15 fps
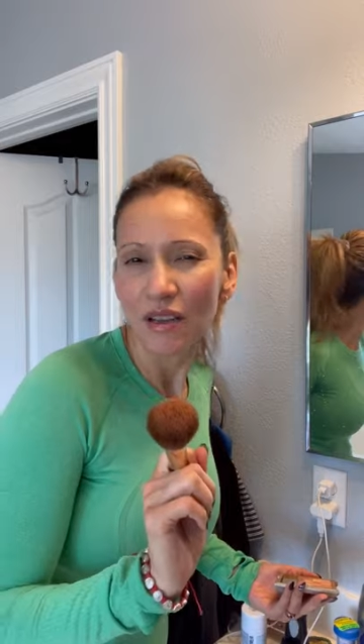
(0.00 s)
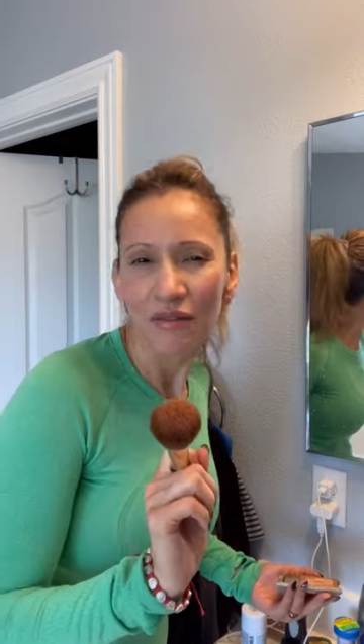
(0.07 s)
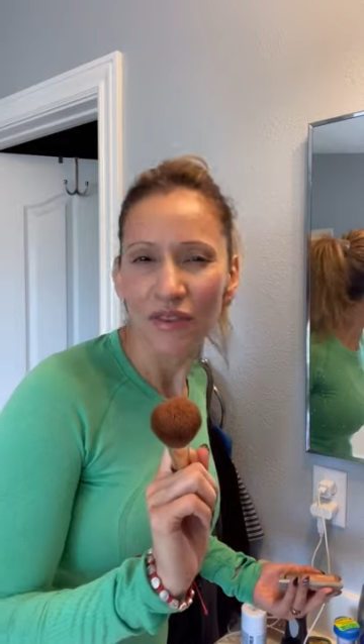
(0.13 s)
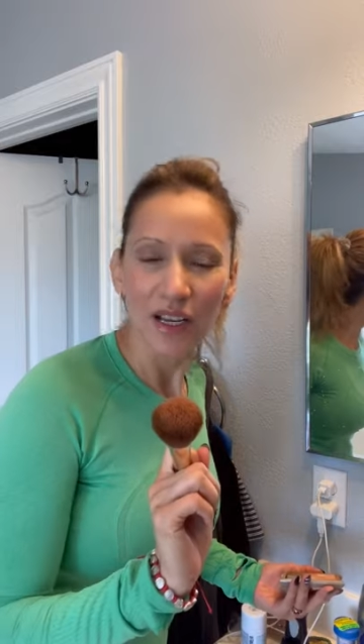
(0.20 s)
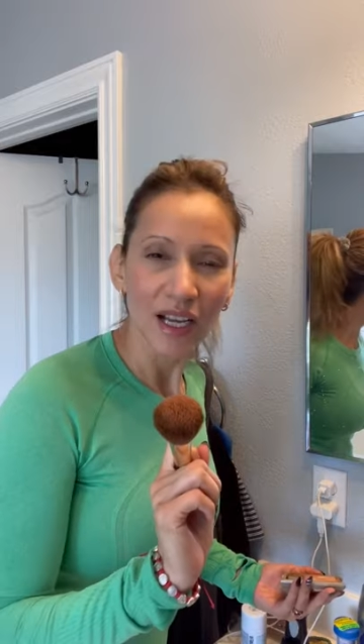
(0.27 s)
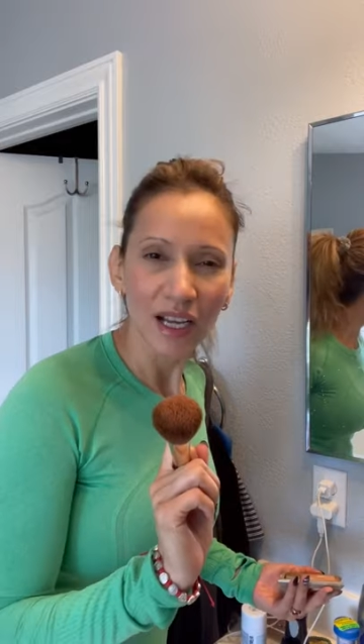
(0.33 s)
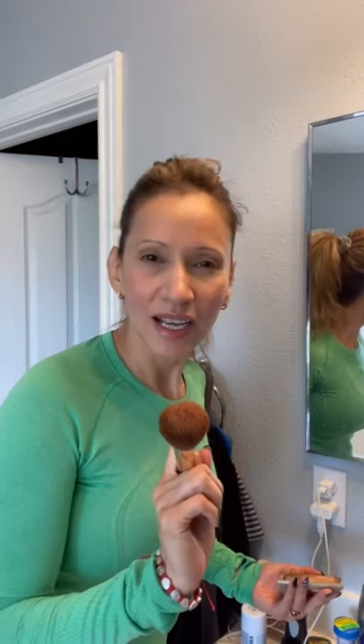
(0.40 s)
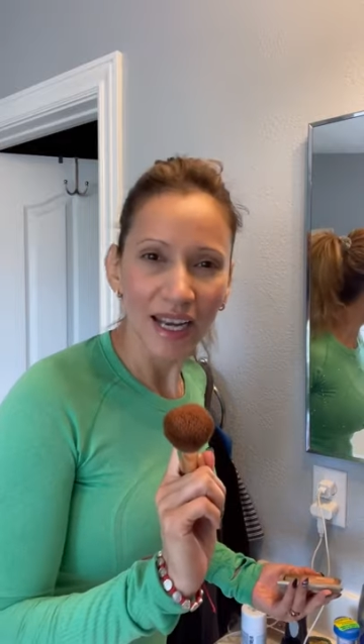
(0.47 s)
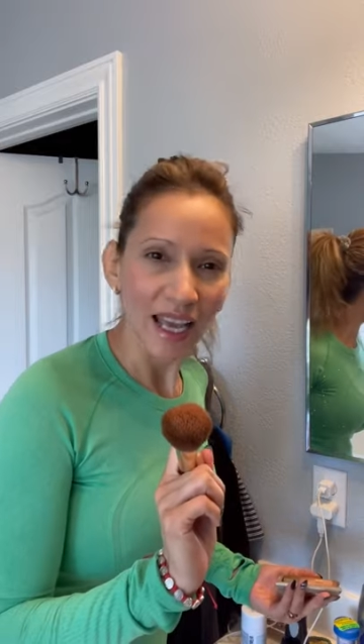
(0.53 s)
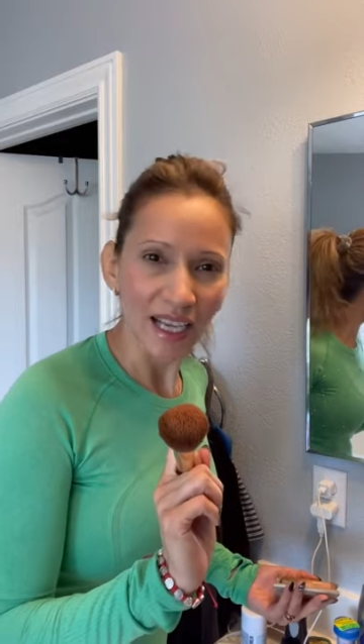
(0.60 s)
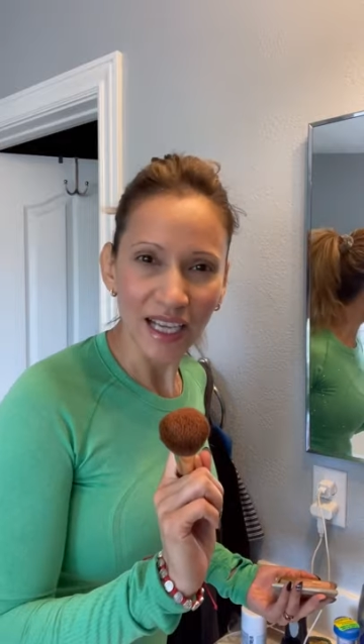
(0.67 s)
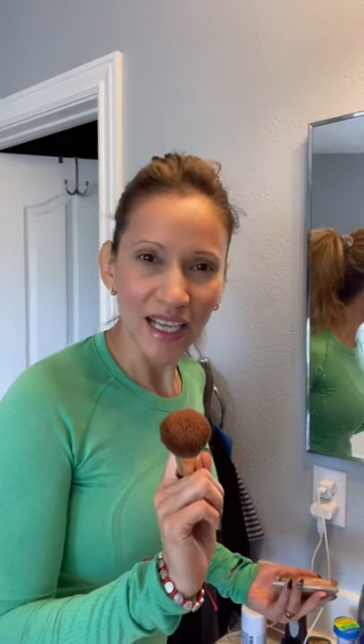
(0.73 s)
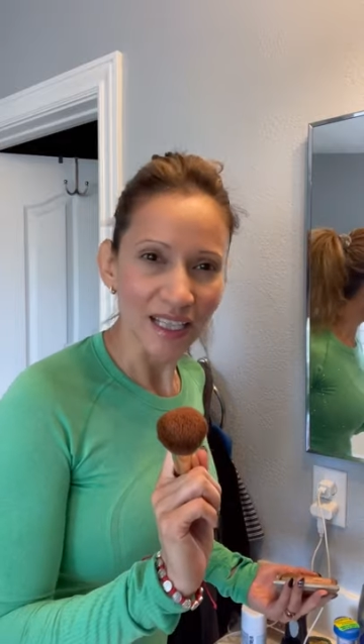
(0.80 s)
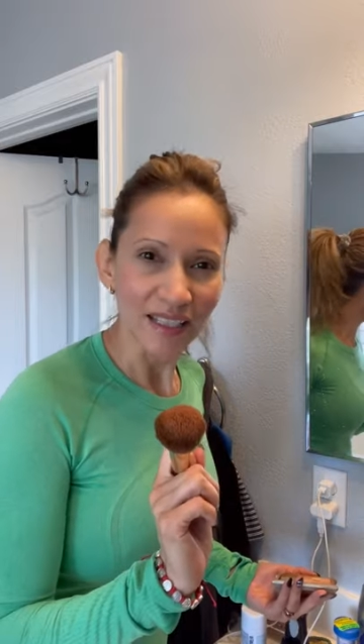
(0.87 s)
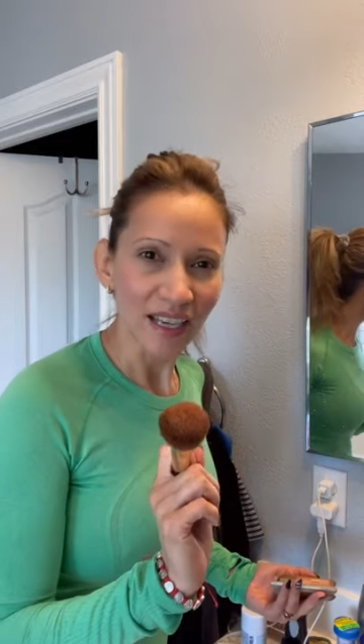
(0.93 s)
of
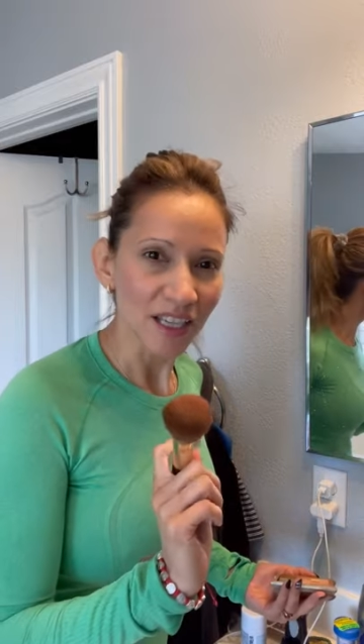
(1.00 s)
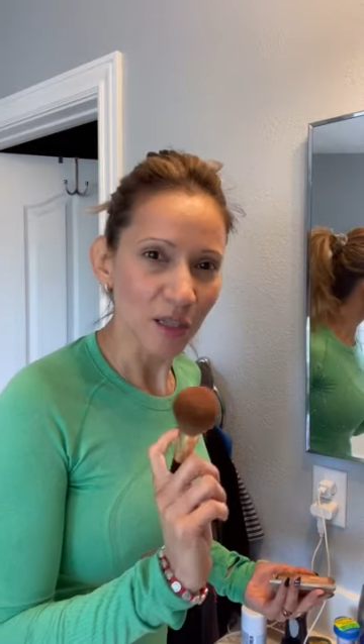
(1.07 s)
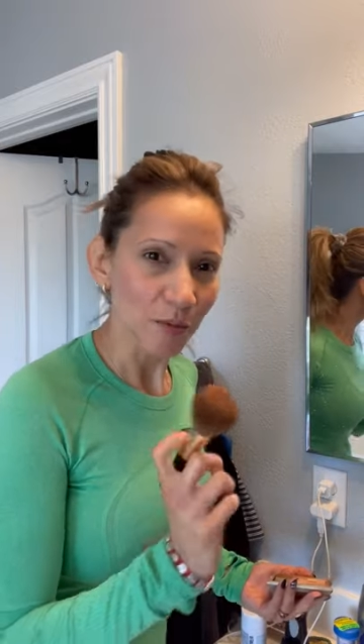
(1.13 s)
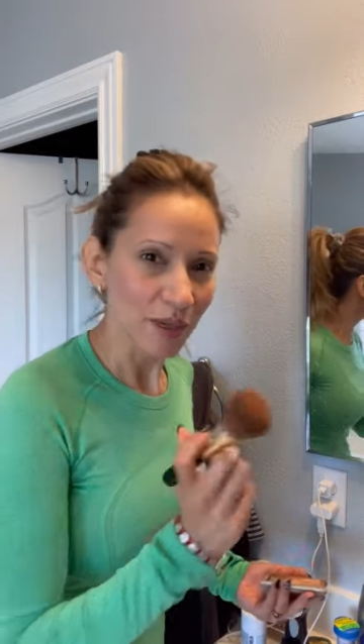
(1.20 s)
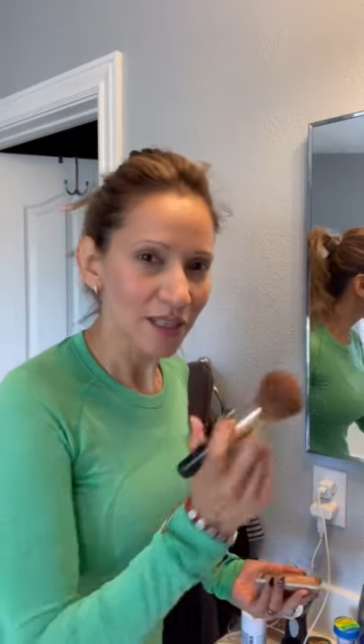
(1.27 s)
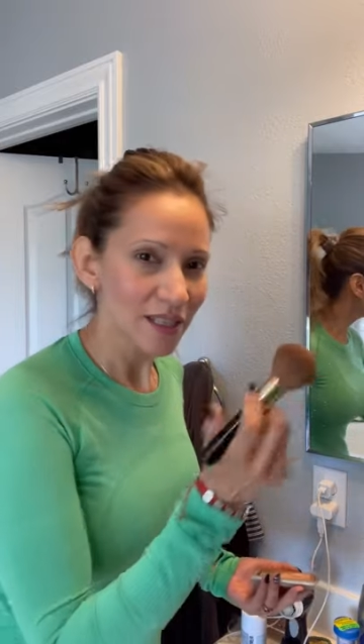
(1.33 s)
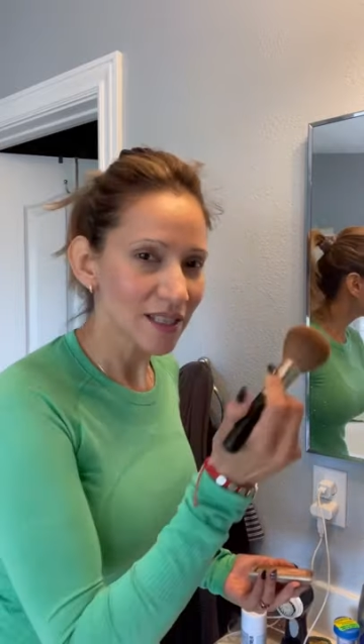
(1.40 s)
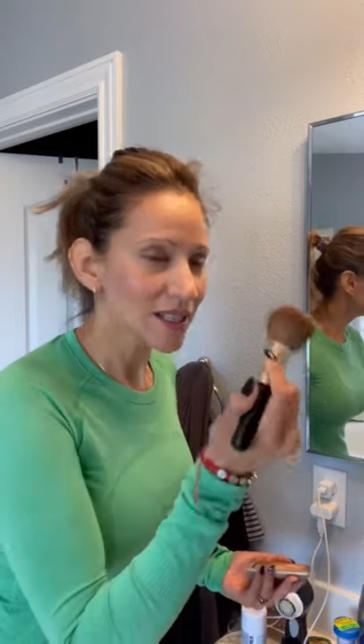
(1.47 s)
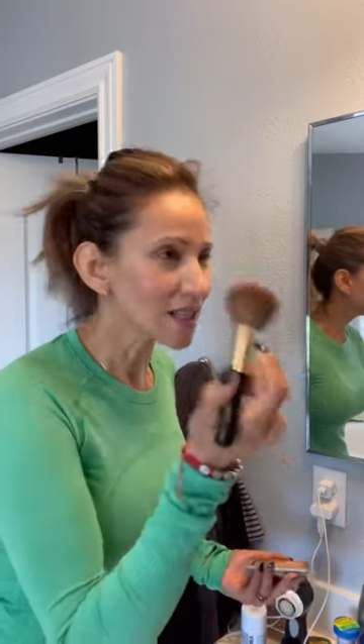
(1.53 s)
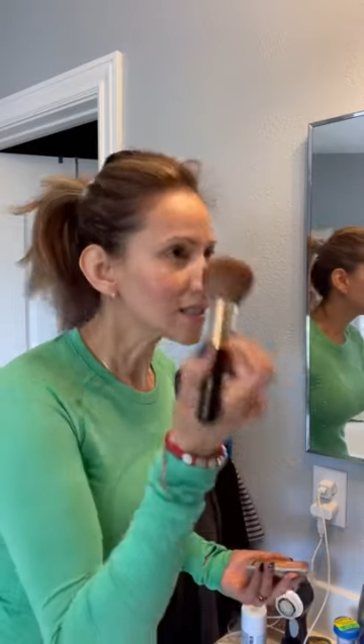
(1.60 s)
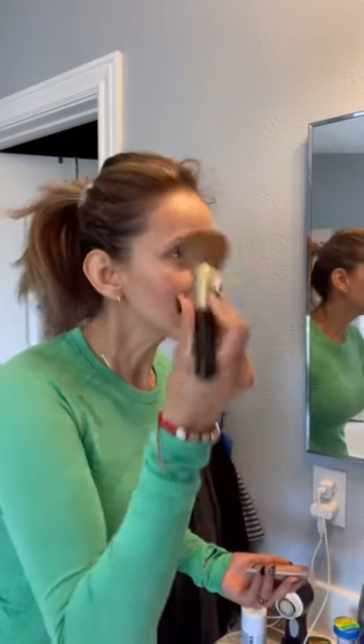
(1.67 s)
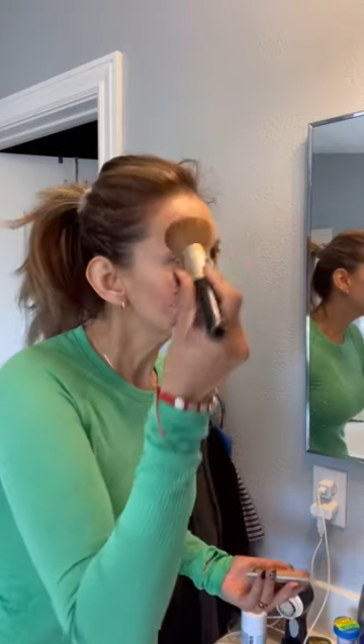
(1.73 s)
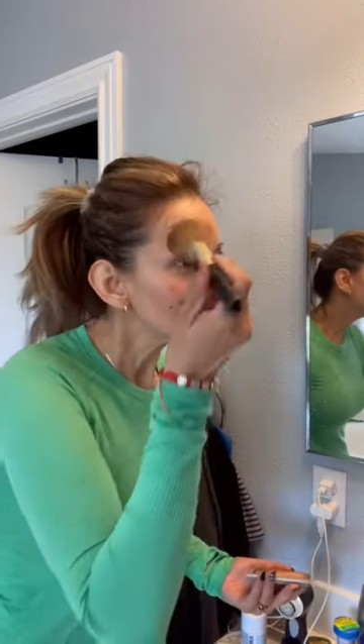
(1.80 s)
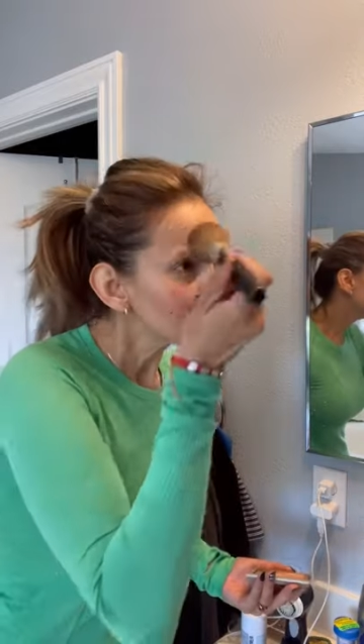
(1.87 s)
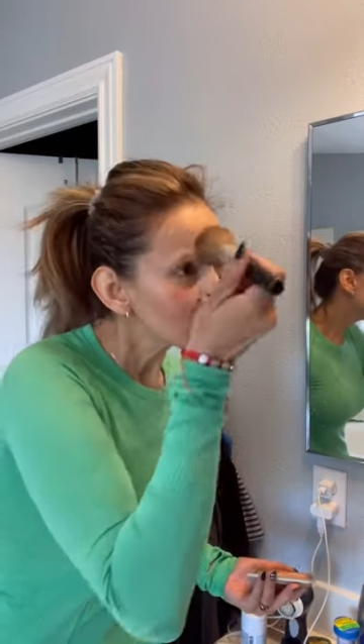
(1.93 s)
like I got touched by the sun.